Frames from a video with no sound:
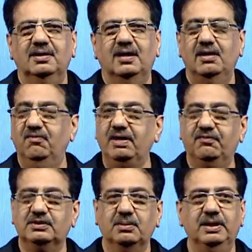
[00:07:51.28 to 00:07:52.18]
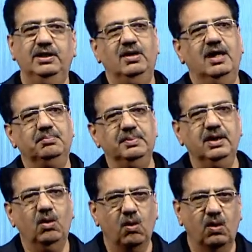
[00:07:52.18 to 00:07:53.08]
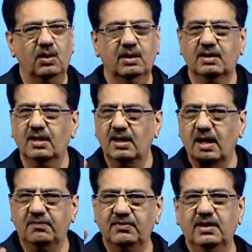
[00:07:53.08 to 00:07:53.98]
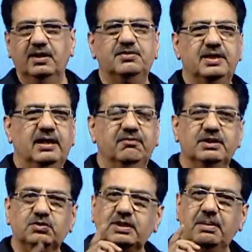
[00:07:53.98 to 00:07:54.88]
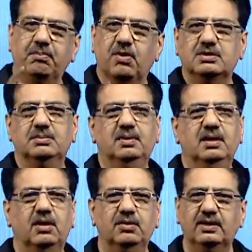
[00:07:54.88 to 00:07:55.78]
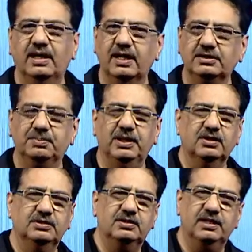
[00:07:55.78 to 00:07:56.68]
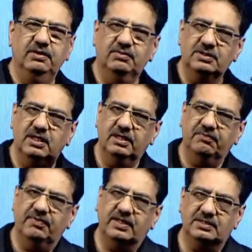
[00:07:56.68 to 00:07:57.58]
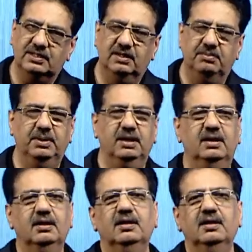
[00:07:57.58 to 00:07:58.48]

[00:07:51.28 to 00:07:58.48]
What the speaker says: and wait for somebody to help me, or run after a train which was impossible now to catch because the train was running faster than me